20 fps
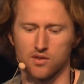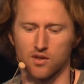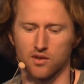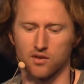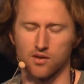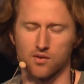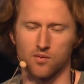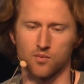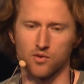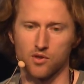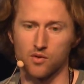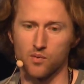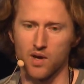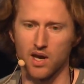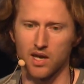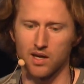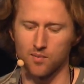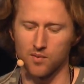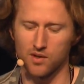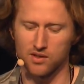that the
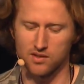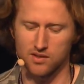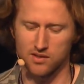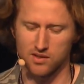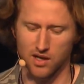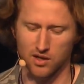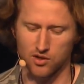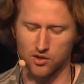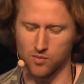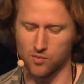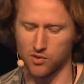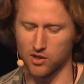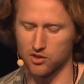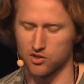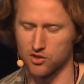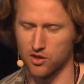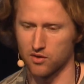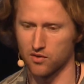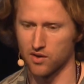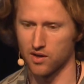randomness is actually being
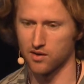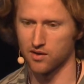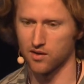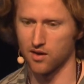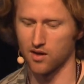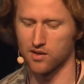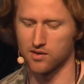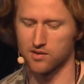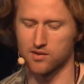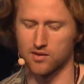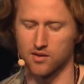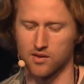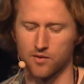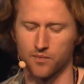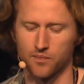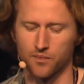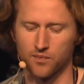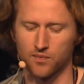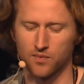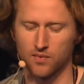generated honestly.
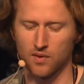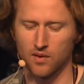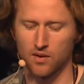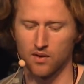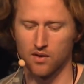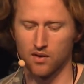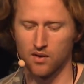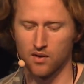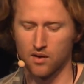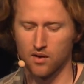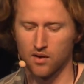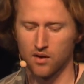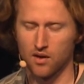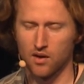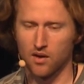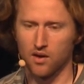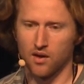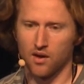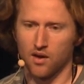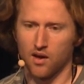
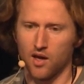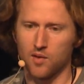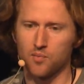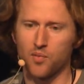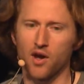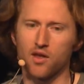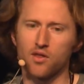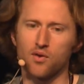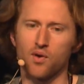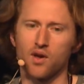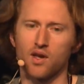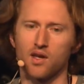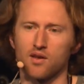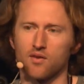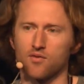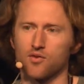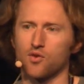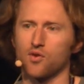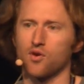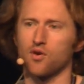And by the way,
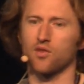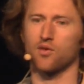if you hear